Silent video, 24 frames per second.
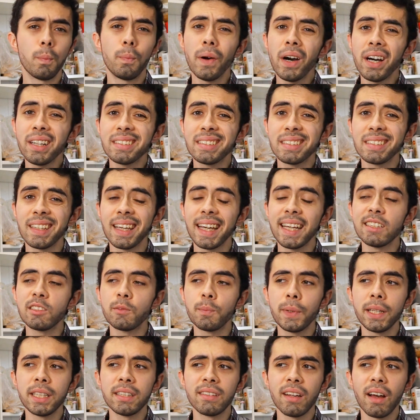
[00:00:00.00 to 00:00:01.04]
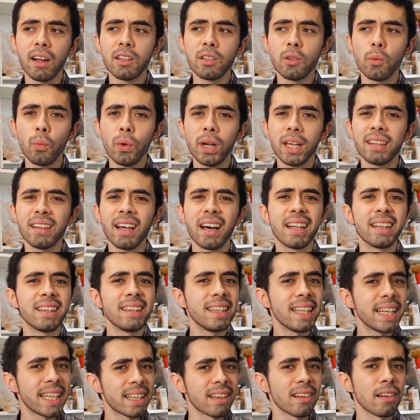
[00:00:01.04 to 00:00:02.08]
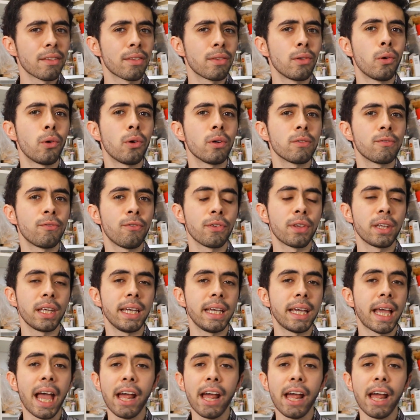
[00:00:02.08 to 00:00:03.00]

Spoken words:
but it's been done with little thought for the